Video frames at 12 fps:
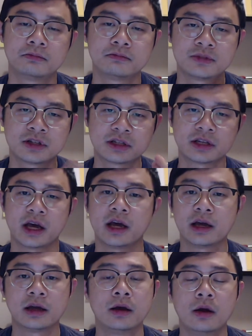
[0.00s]

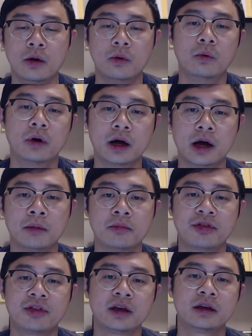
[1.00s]
say what I'm
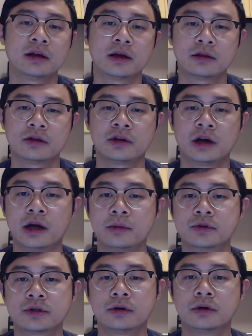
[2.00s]
thinking at the time.
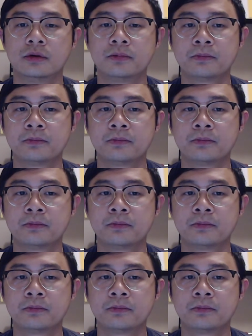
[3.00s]
So